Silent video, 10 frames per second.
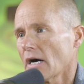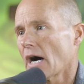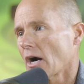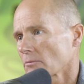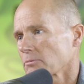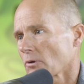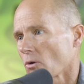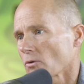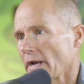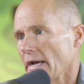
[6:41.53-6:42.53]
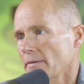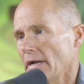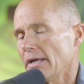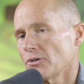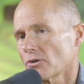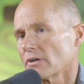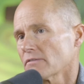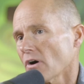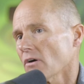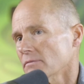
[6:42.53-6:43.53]
our program and your
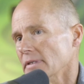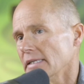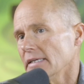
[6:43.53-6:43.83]
involvement